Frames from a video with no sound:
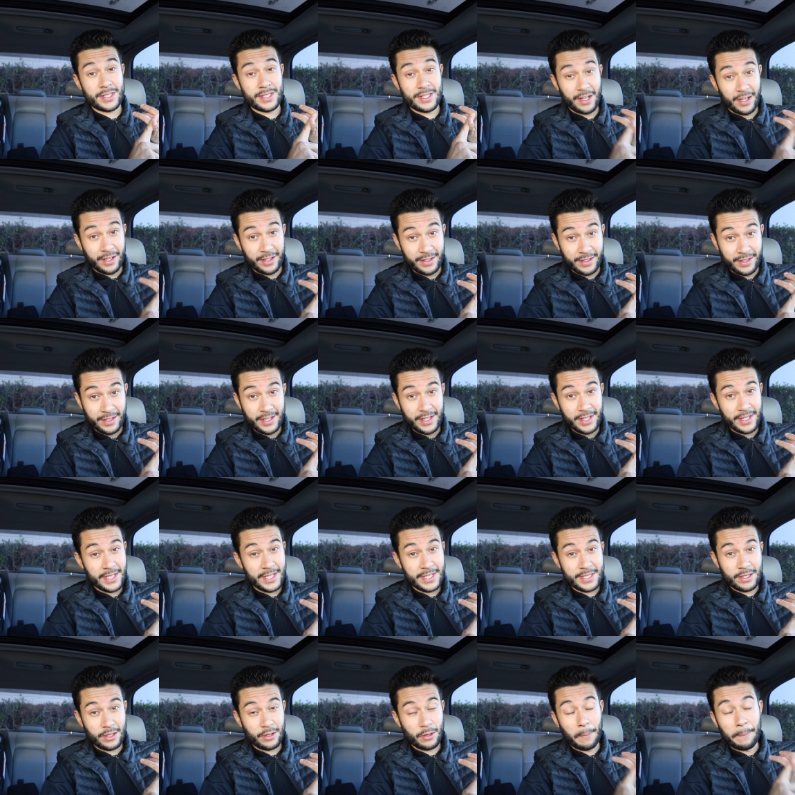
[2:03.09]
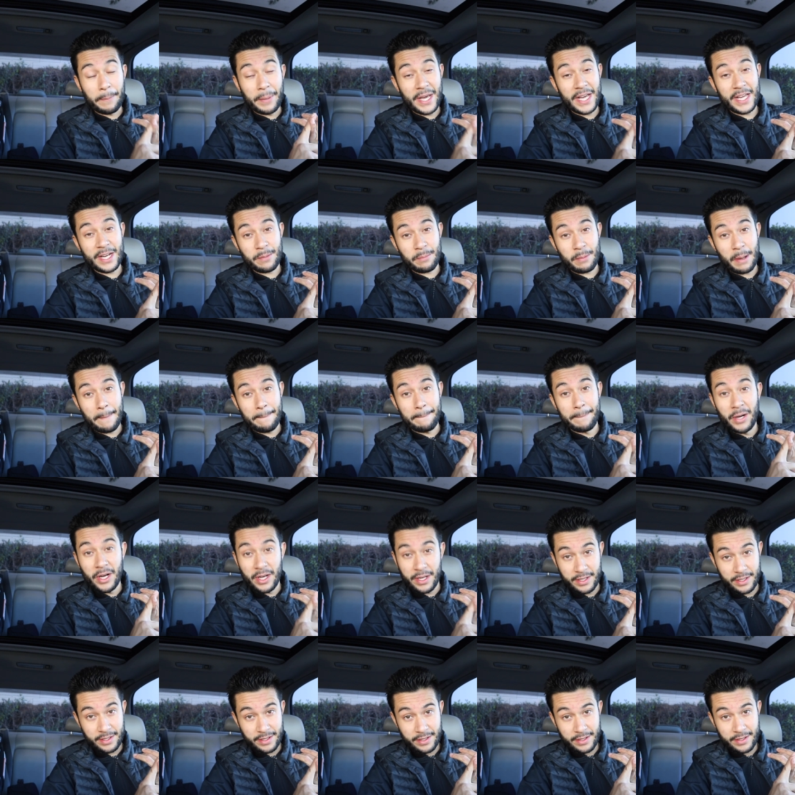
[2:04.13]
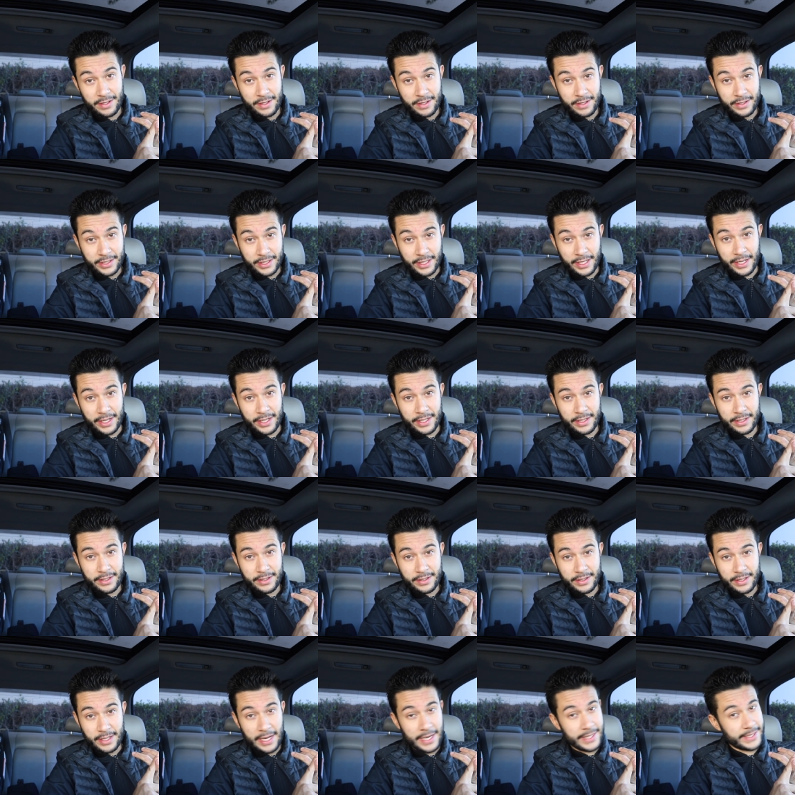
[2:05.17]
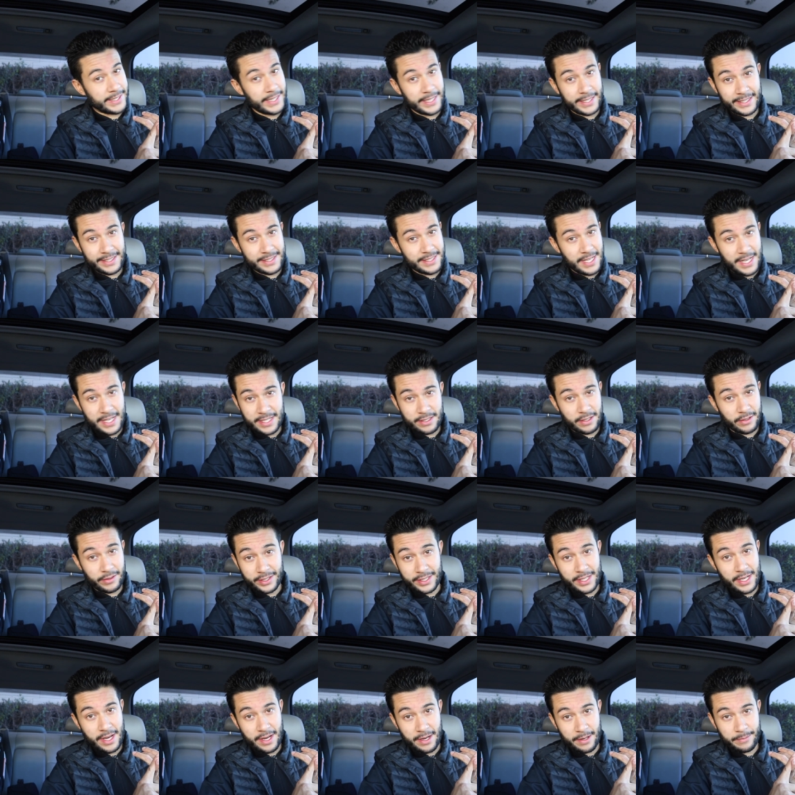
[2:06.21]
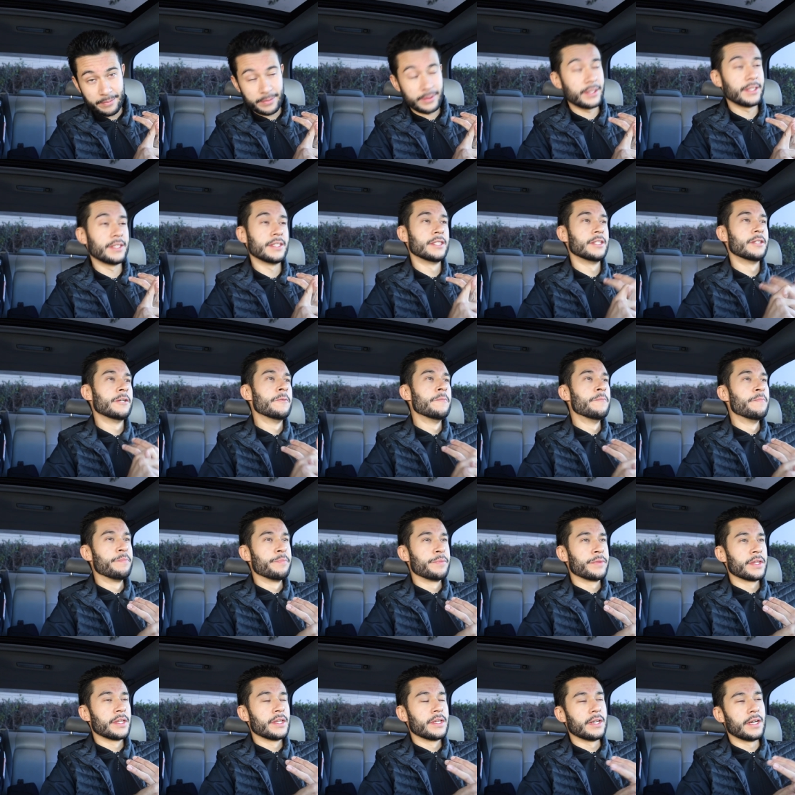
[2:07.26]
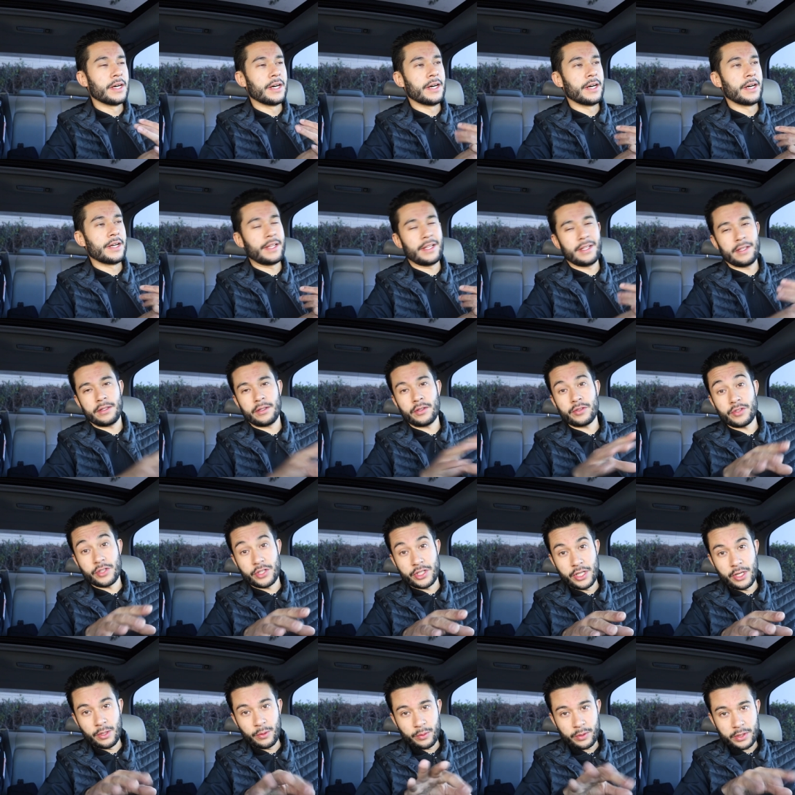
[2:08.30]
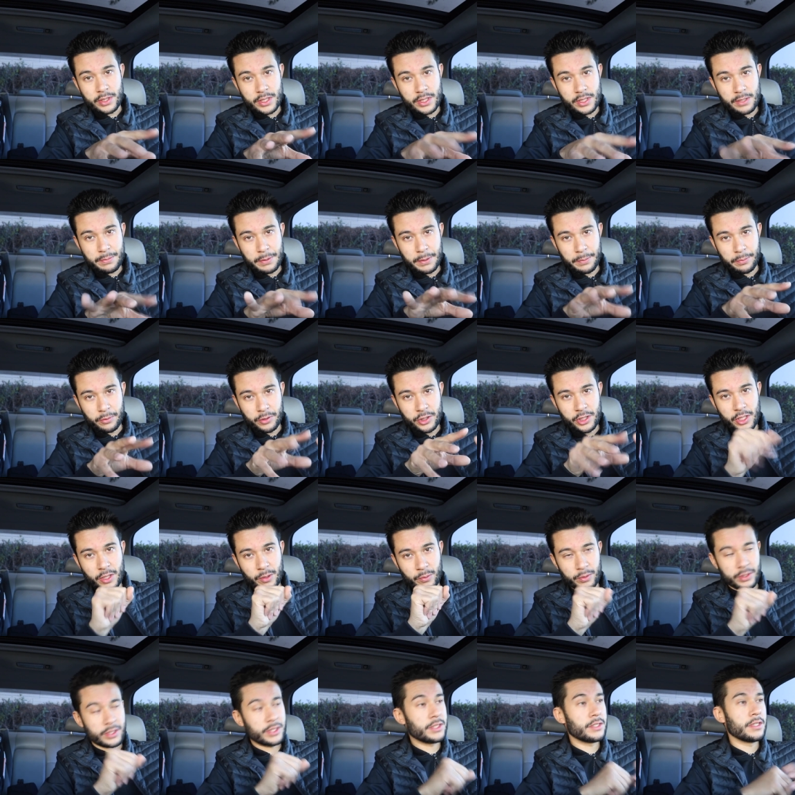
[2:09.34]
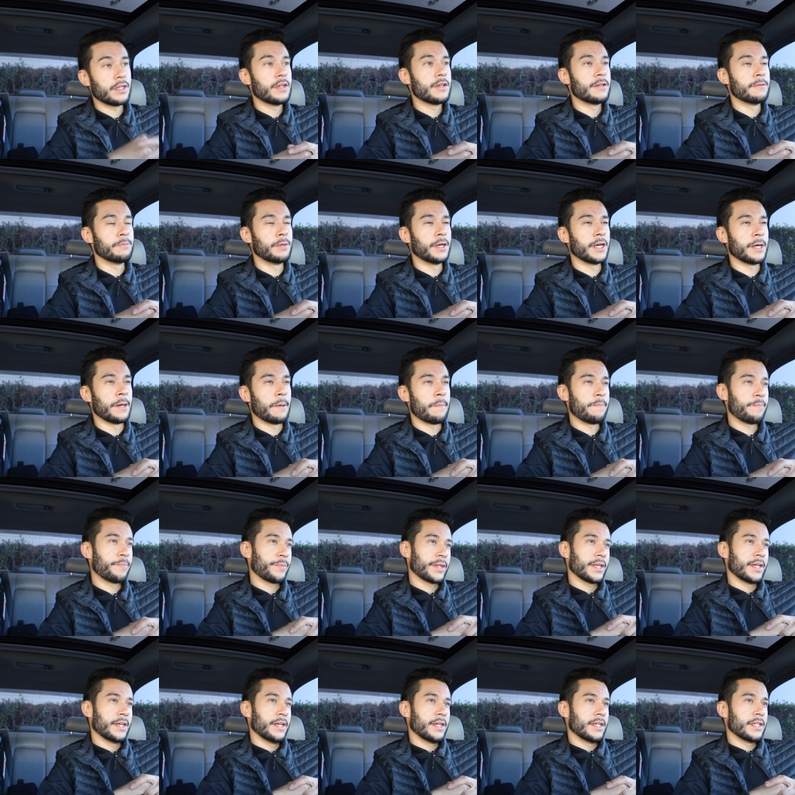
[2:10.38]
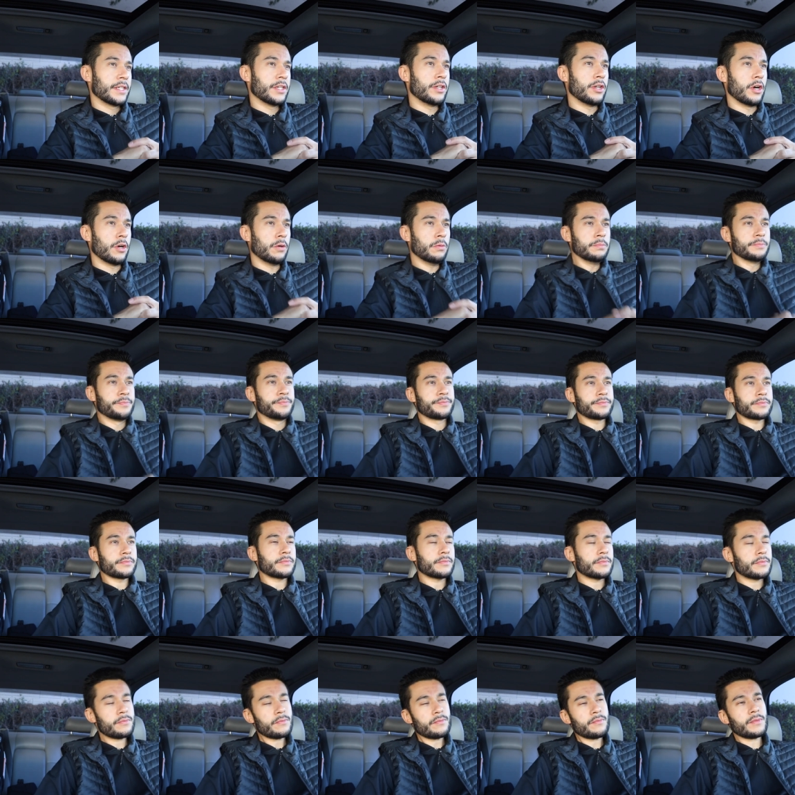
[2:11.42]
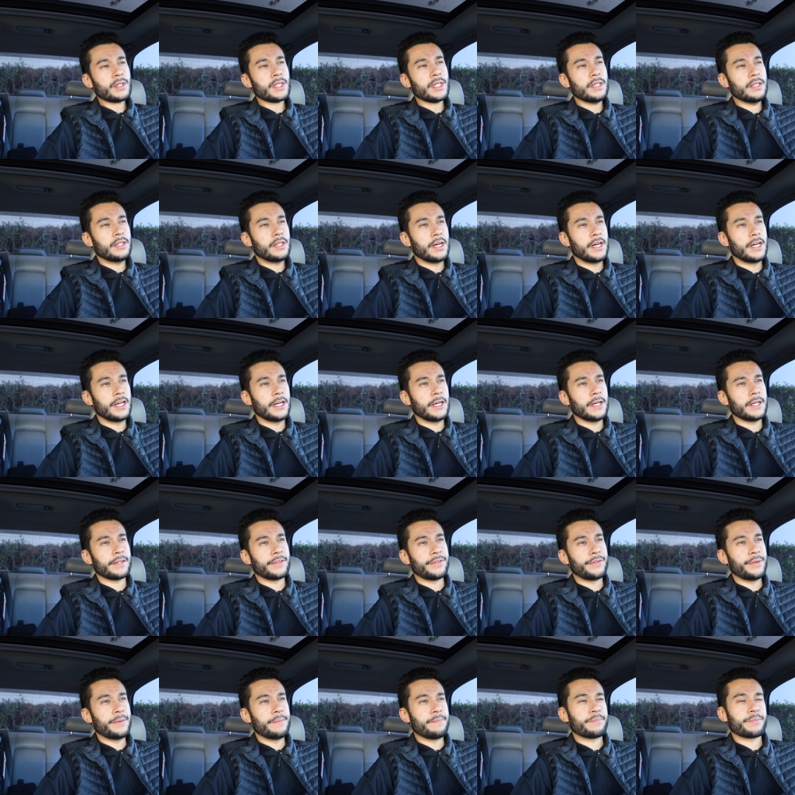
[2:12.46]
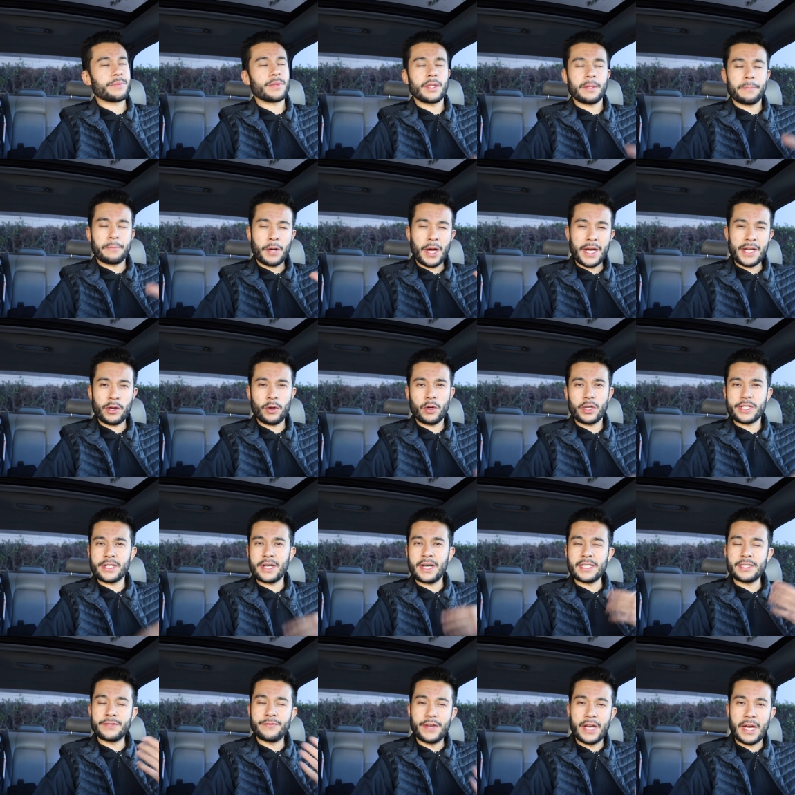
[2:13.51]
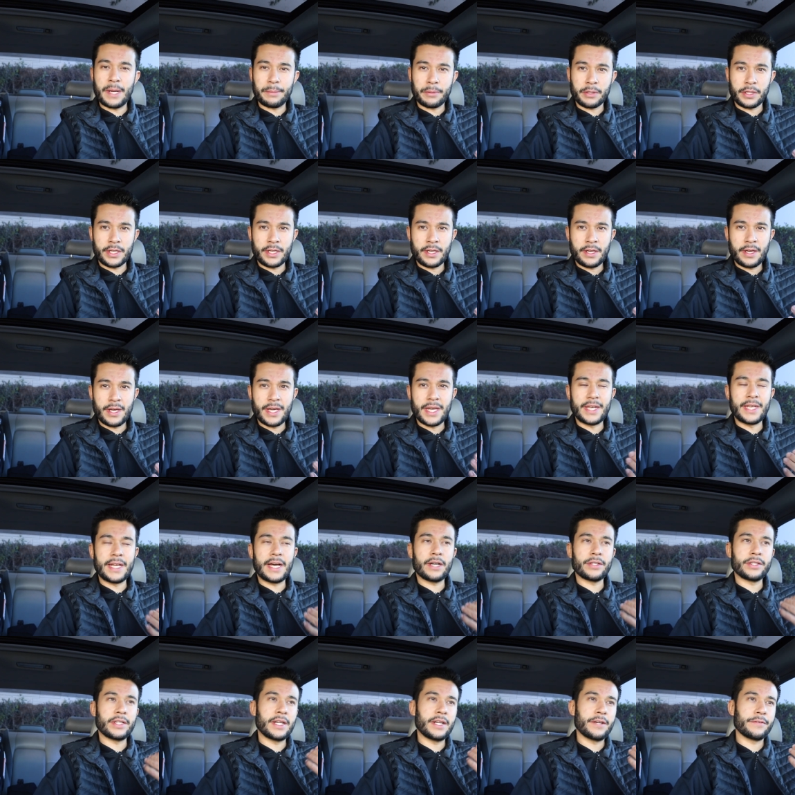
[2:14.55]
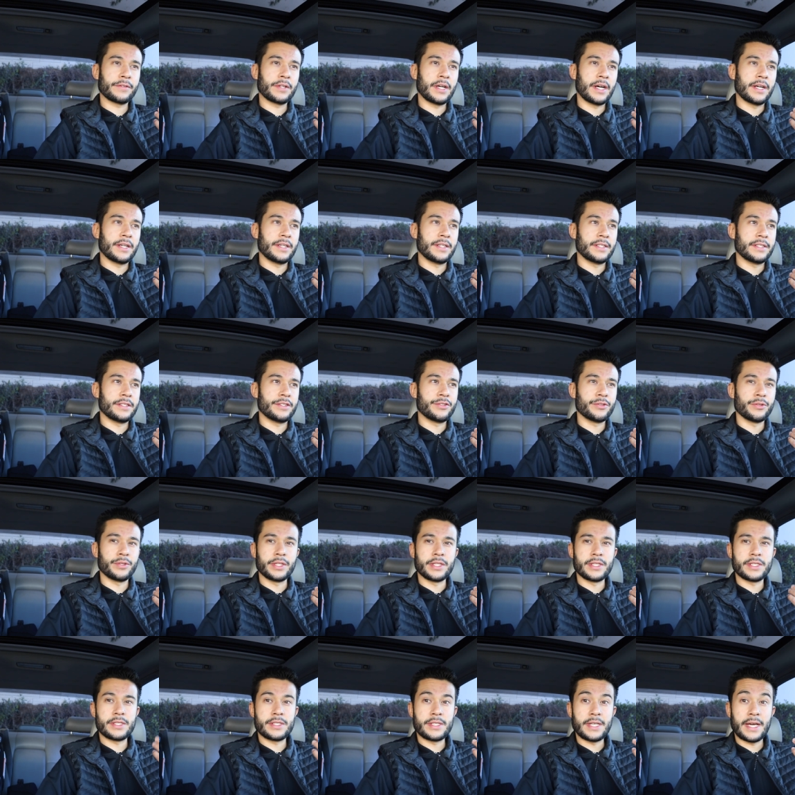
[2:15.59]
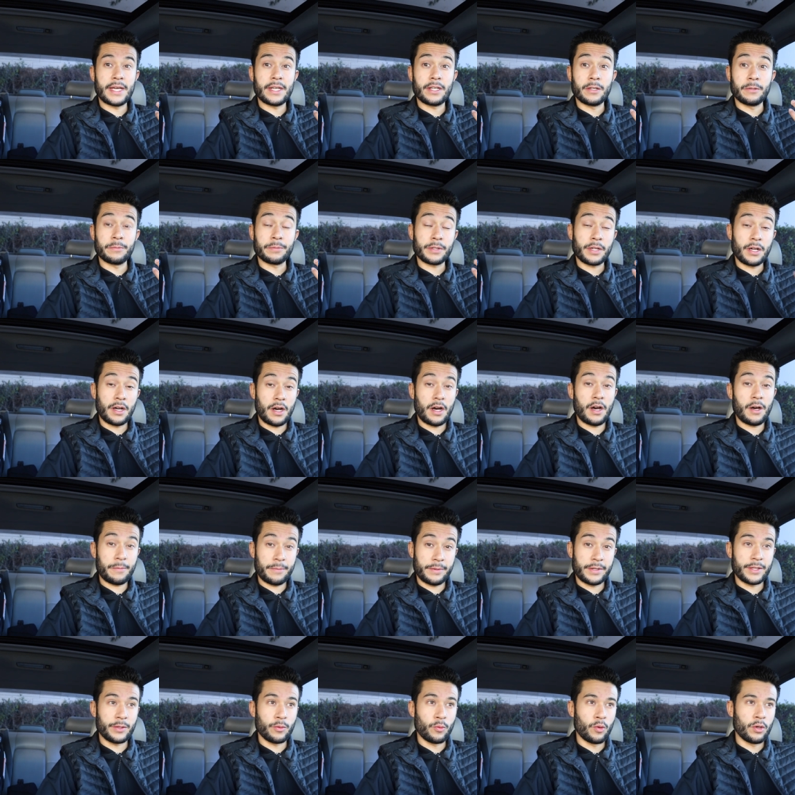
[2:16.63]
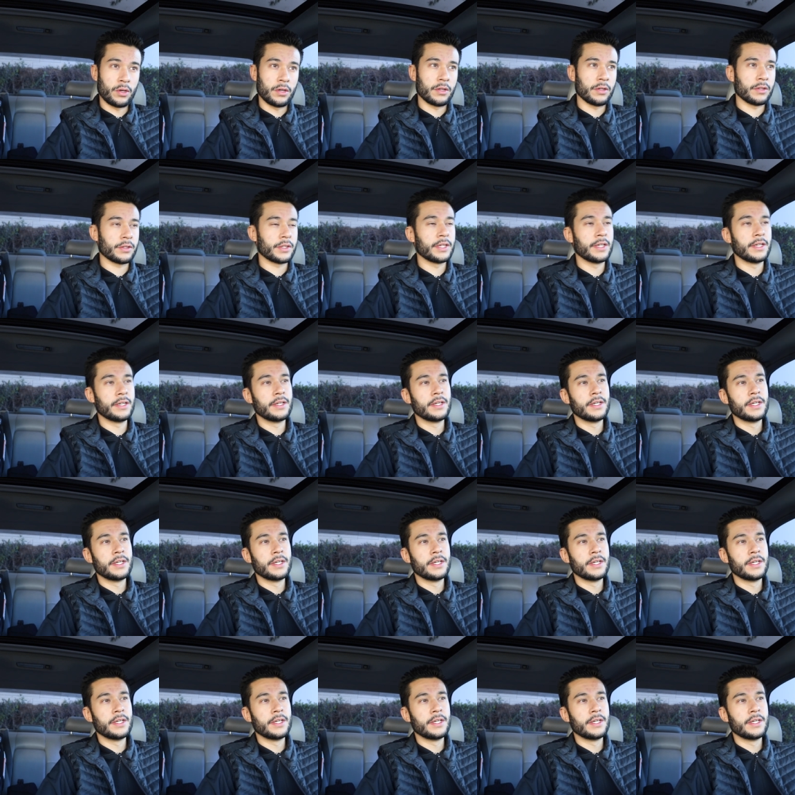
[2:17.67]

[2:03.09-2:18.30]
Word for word: son. He's a little pain in my butt. Okay, I kick his ass all the time. Uh, that, those are jokes, people jokes. But you know, uh, prioritize family. And now that I've gotten into the stand-up comedy world,